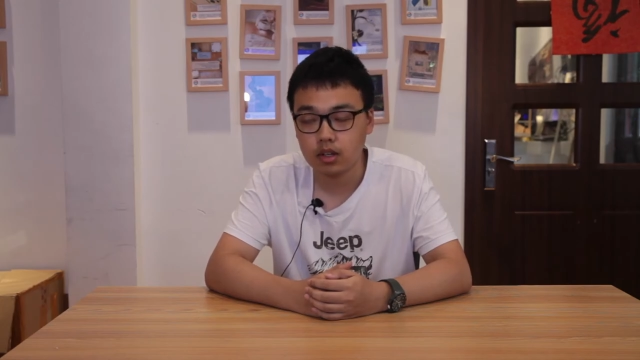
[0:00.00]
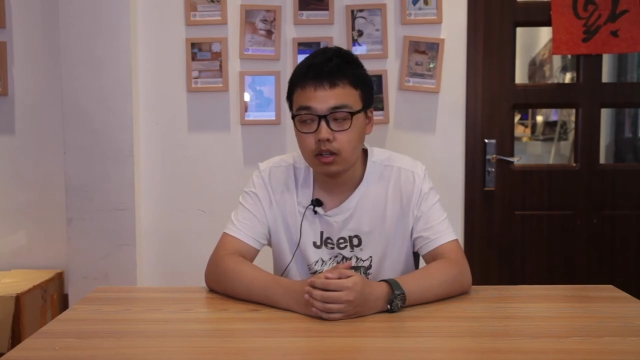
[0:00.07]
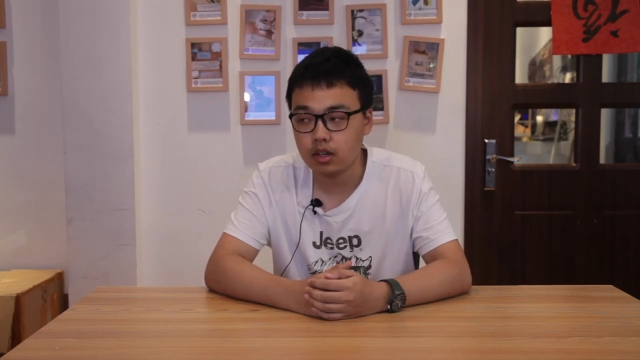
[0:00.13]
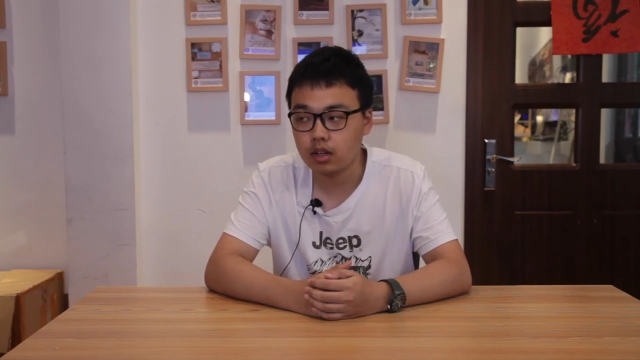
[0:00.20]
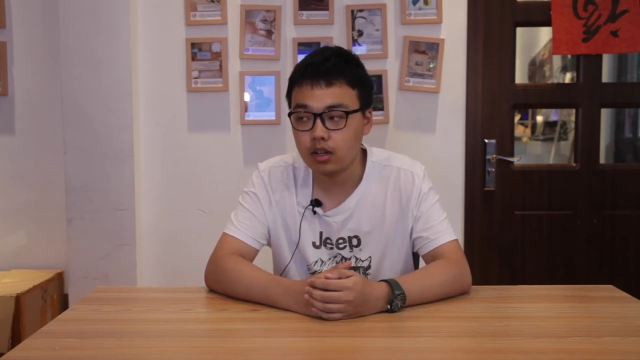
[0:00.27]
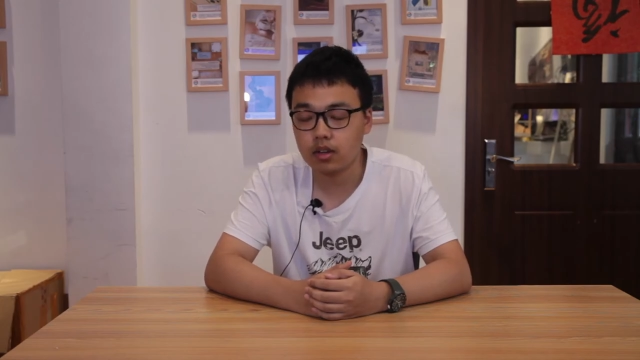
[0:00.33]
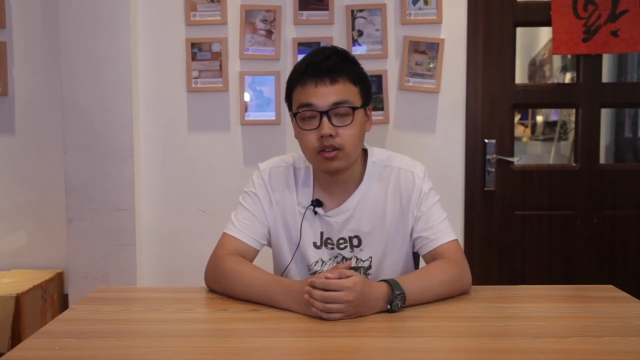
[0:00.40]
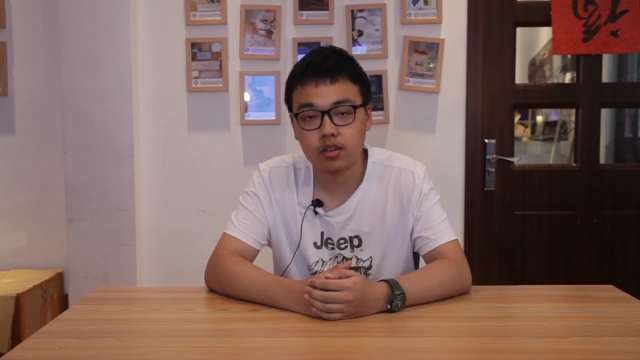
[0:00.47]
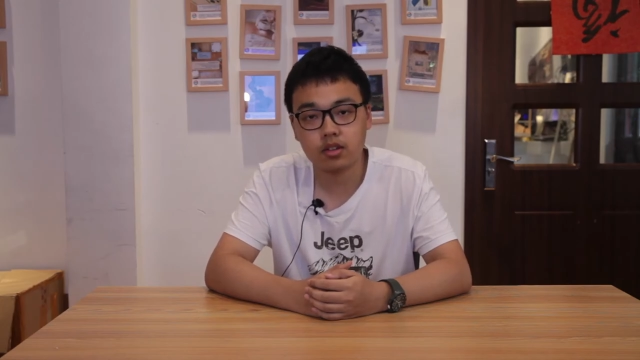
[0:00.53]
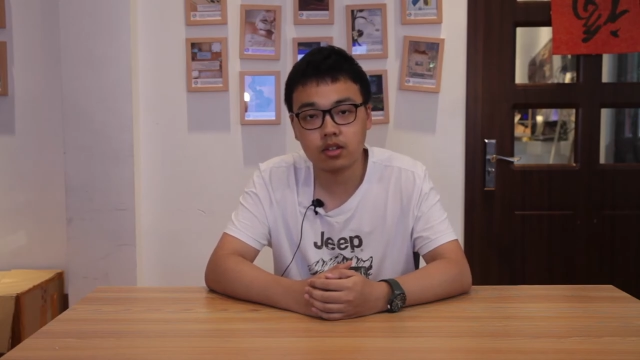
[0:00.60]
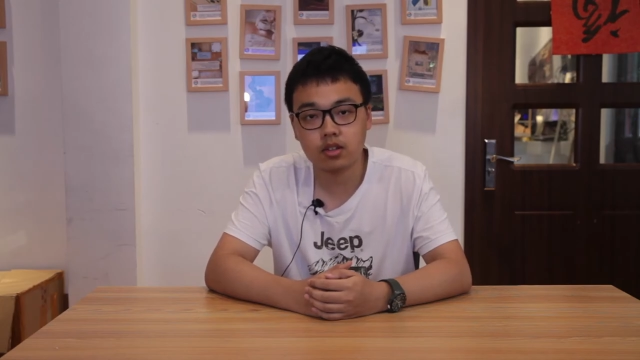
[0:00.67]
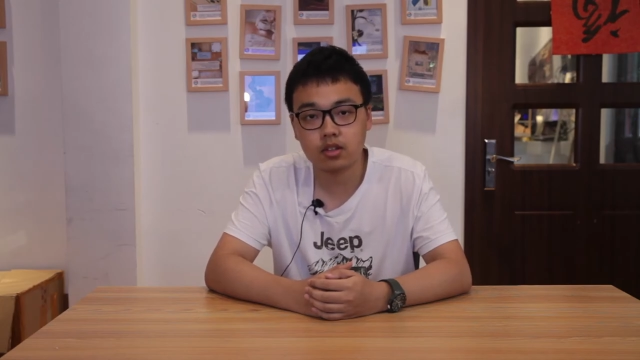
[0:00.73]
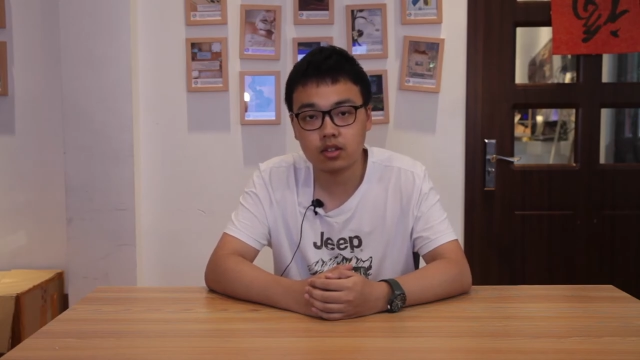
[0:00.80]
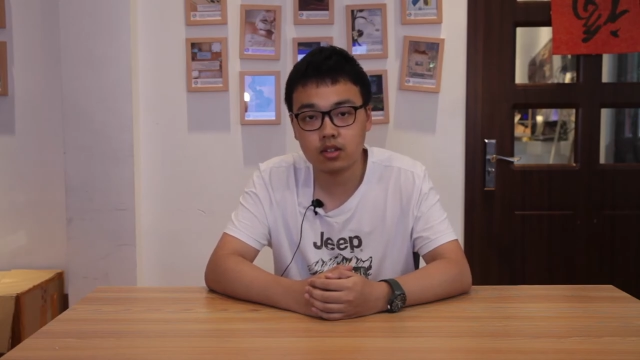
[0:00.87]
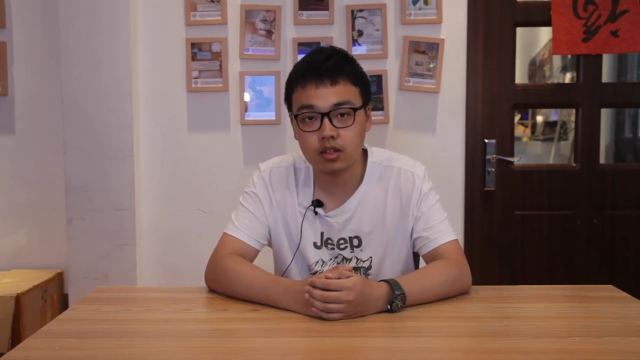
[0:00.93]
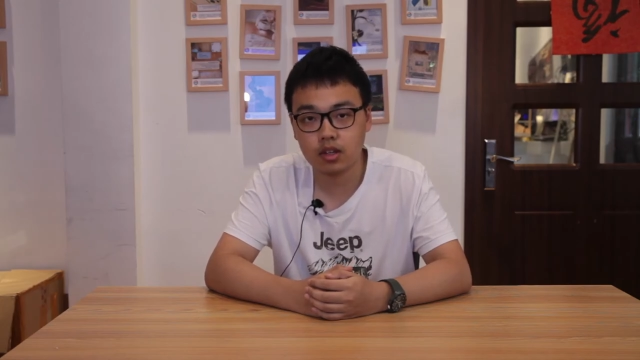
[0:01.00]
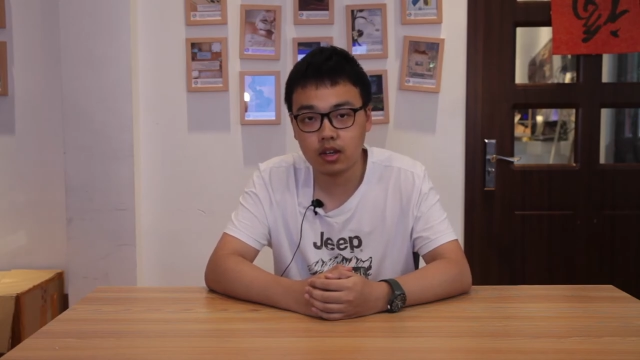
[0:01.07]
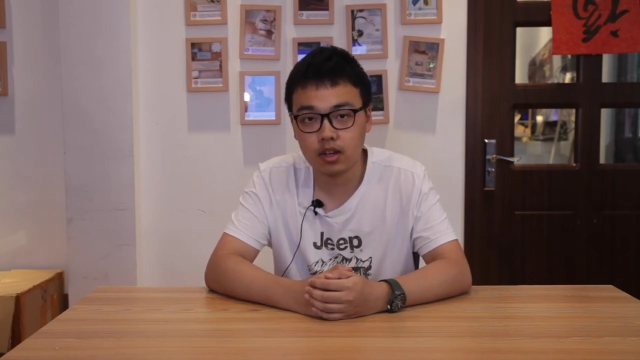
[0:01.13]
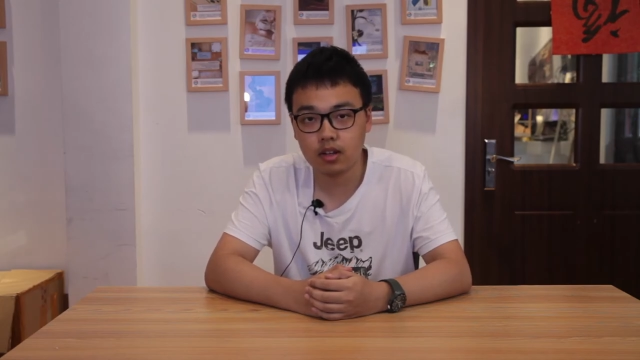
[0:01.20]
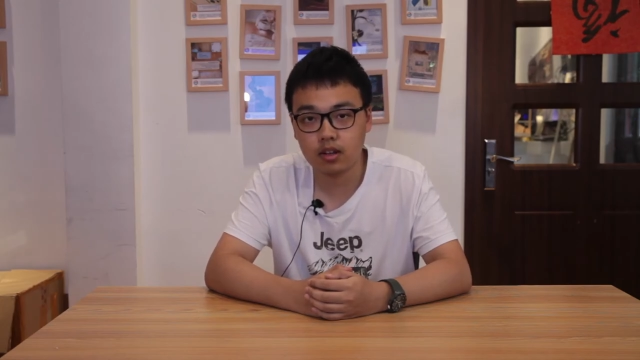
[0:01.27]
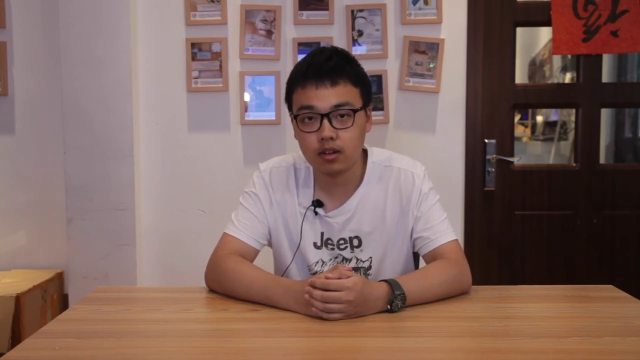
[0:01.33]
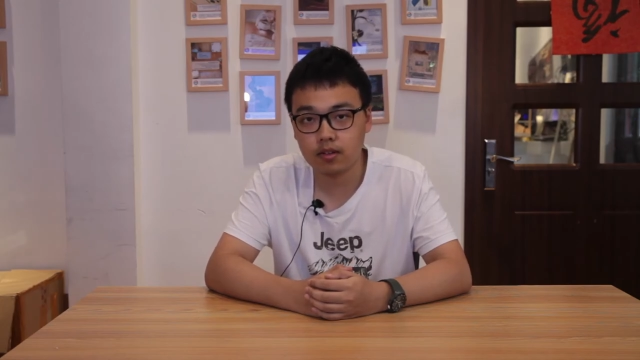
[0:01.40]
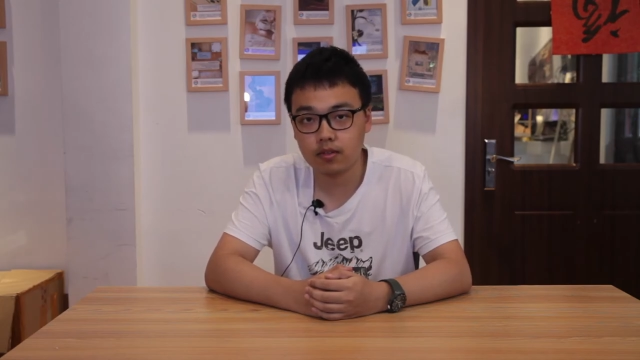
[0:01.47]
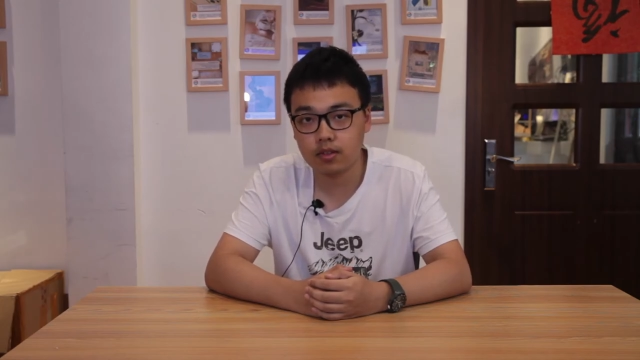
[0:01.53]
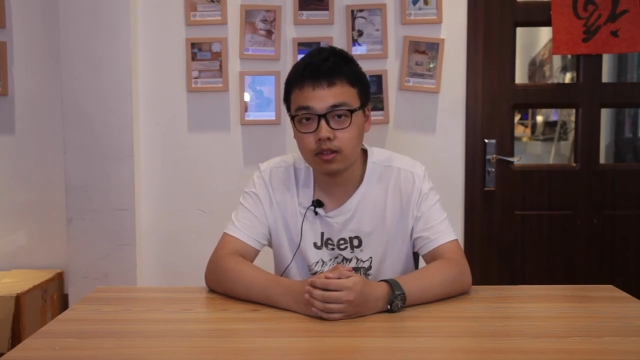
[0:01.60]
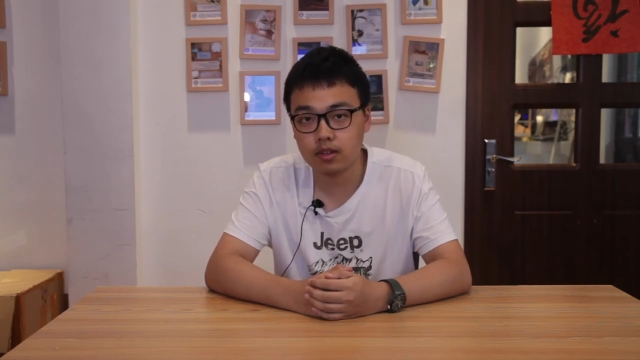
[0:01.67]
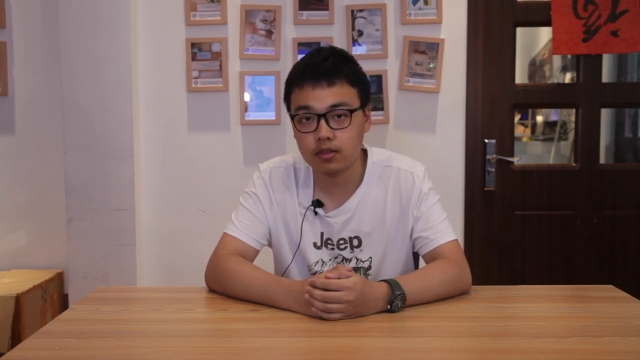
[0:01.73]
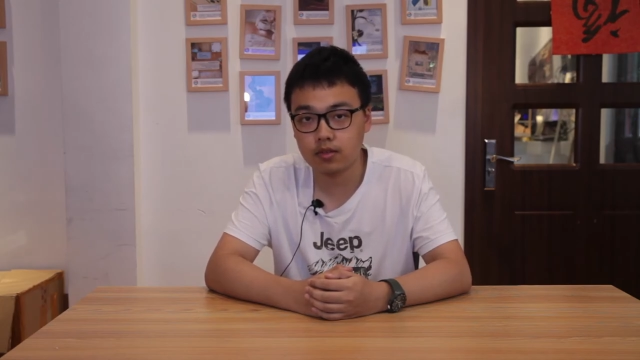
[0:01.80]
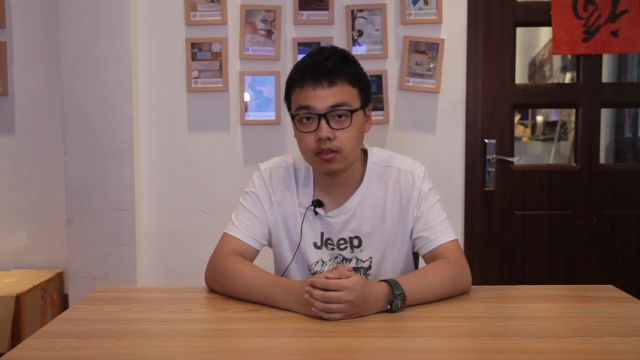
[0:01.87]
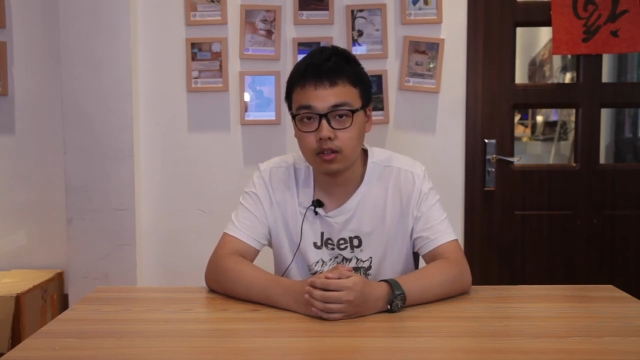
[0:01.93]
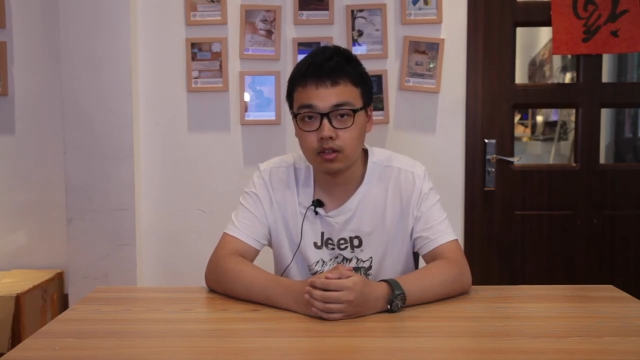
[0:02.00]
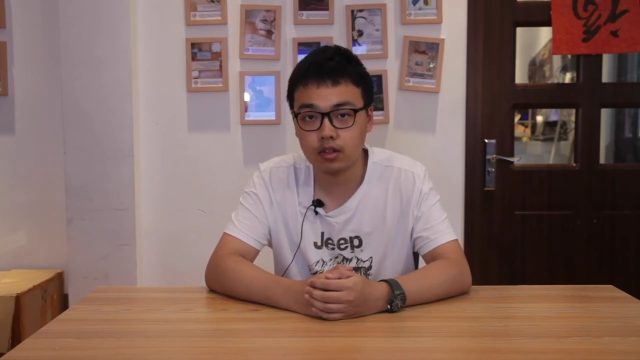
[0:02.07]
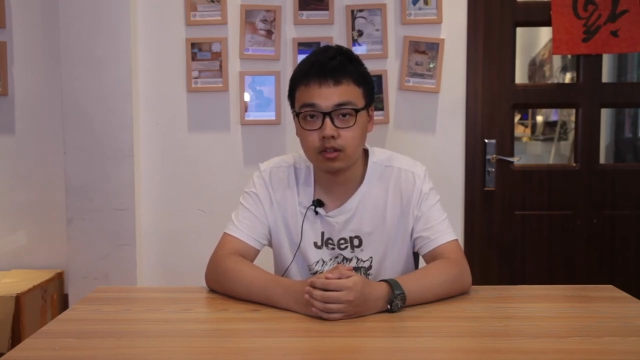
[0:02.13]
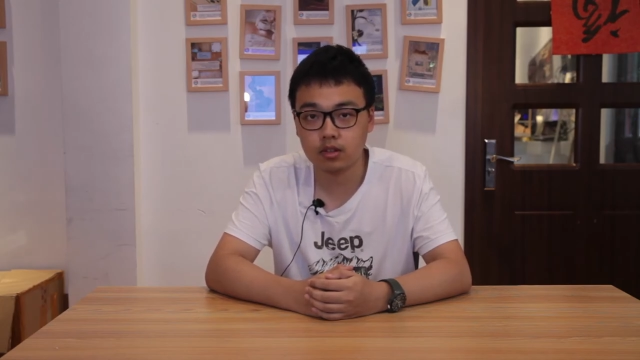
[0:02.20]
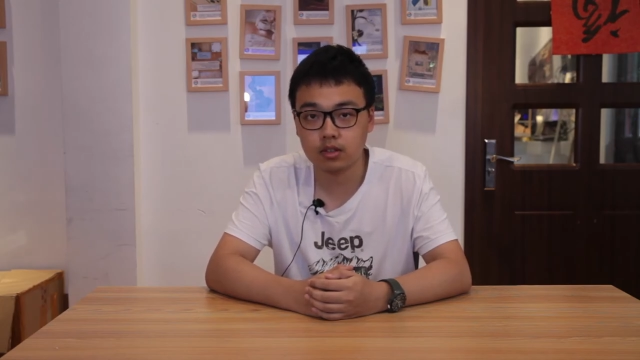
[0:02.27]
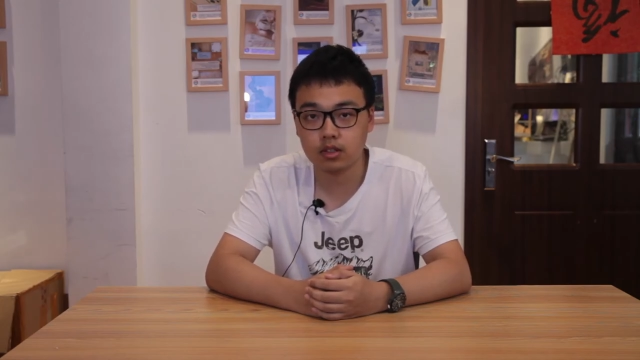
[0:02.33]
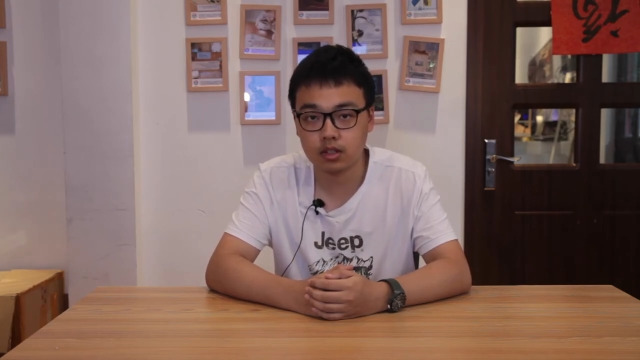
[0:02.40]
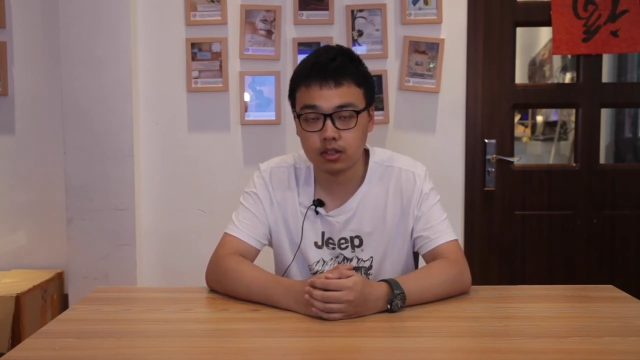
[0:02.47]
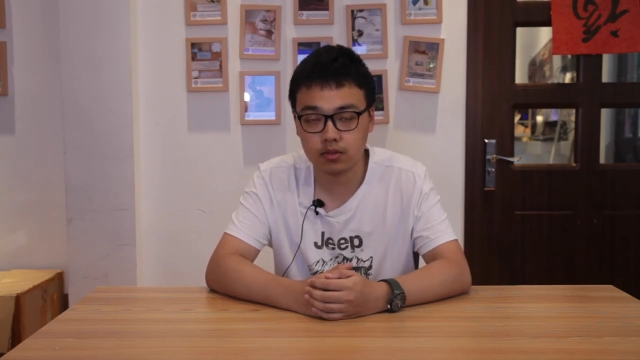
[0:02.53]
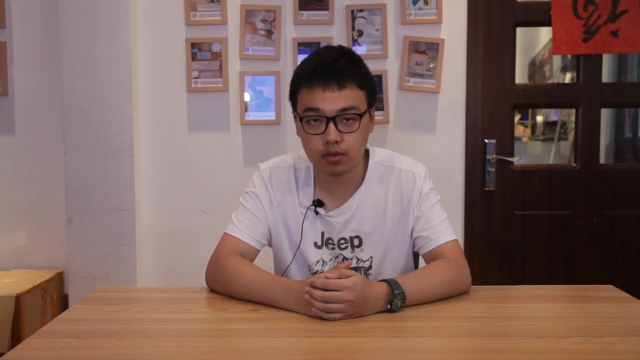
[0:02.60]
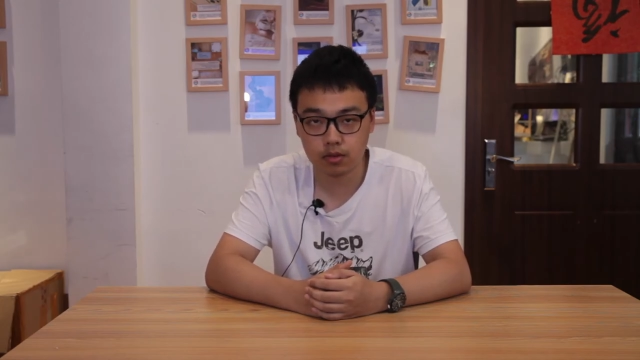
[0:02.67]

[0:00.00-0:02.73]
And this is the end of this video. Thanks for